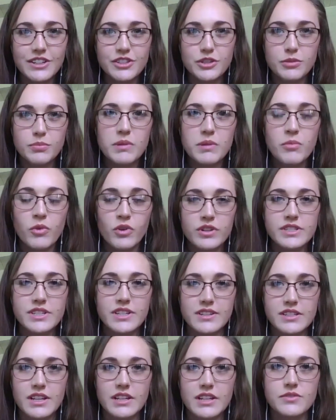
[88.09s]
to be more
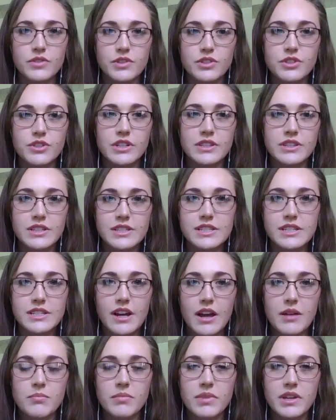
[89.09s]
successful during this
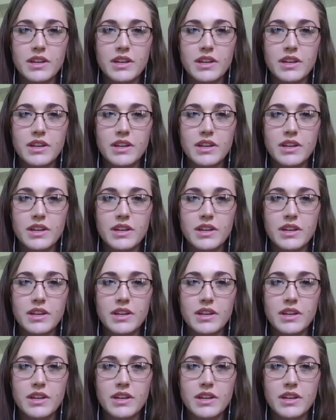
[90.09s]
time,